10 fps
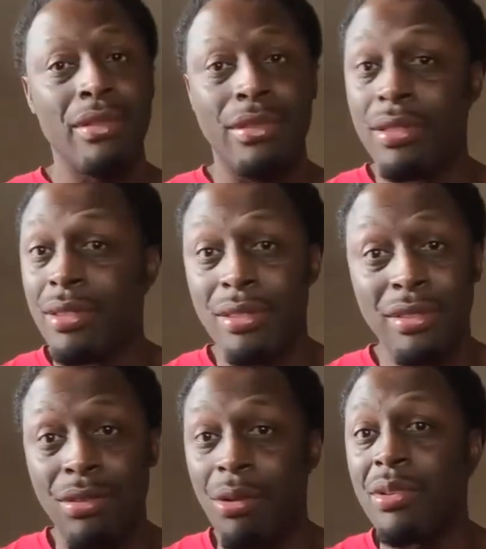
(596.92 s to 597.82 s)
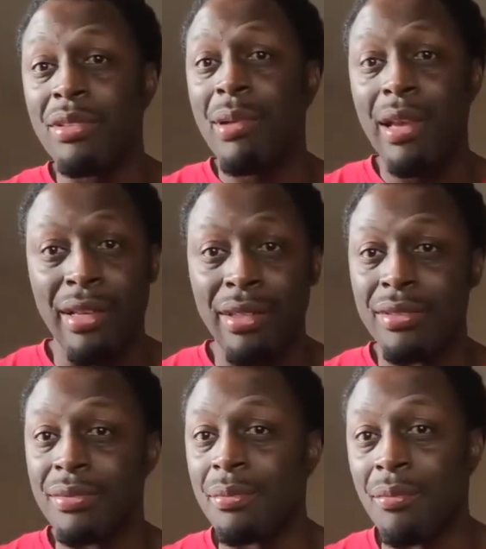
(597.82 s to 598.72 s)
It's no respect.
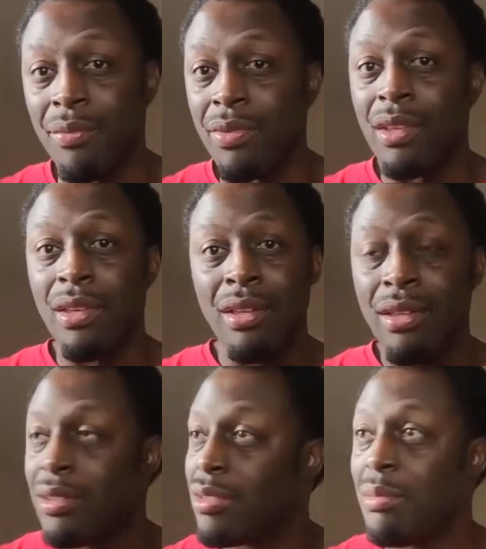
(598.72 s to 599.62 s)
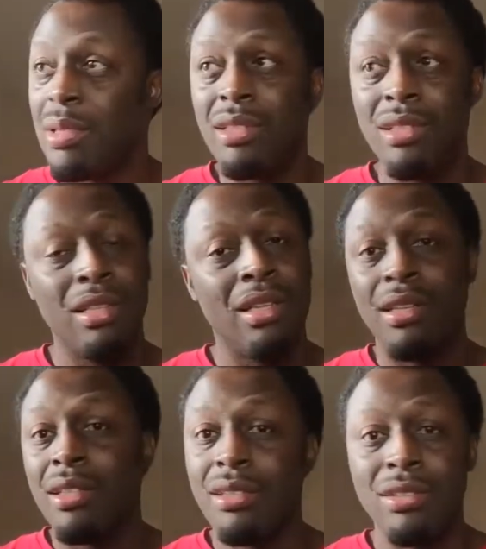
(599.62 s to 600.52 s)
It's gonna be,
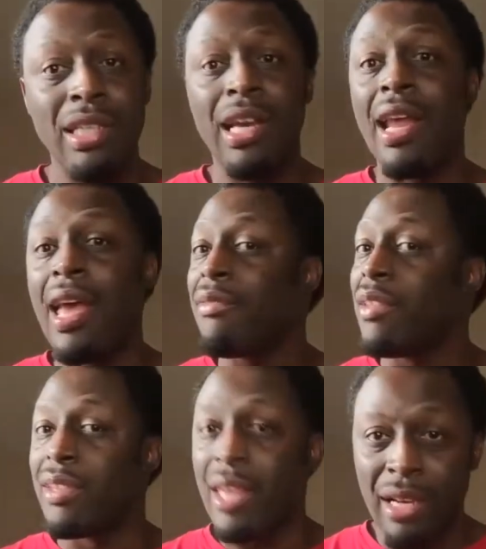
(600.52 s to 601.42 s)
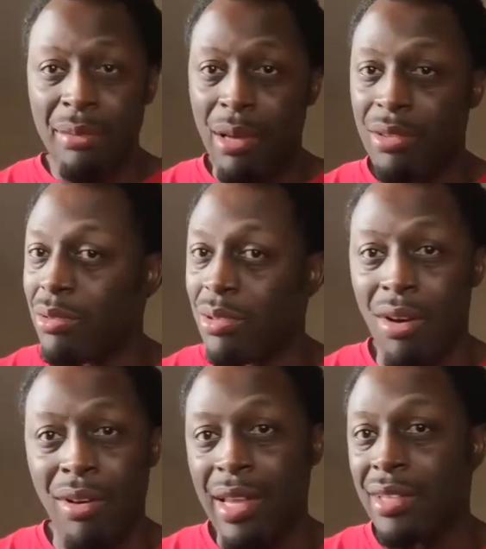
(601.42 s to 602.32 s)
she's going to have to think about doing
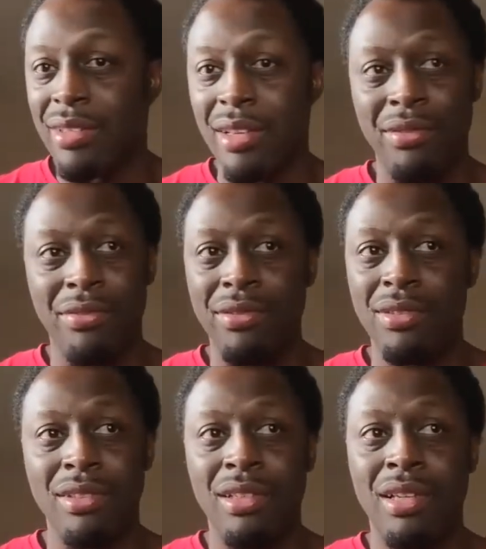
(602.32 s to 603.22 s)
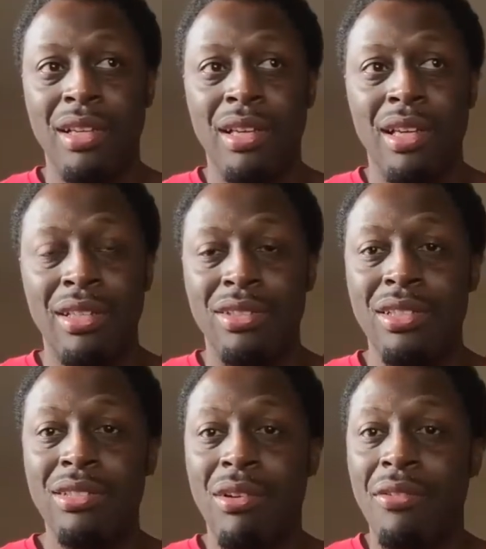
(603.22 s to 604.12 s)
all that stuff. And
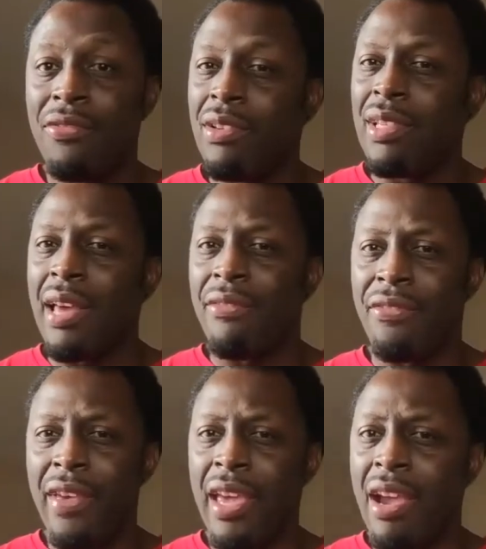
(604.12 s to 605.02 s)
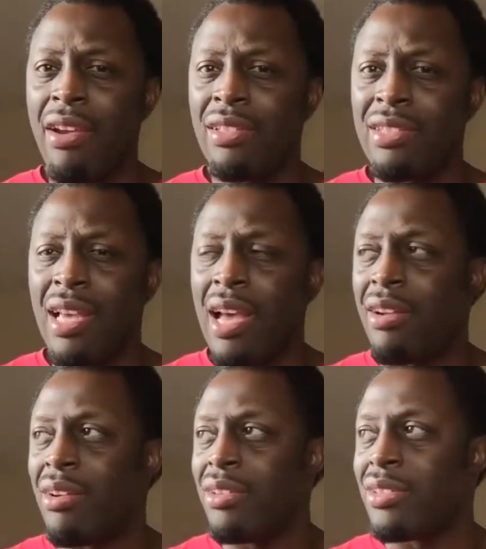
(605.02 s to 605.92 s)
she's to feel that fear inside
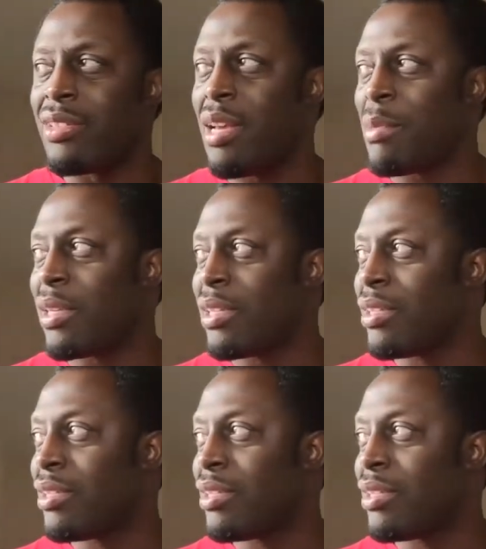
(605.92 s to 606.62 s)
of her stomach.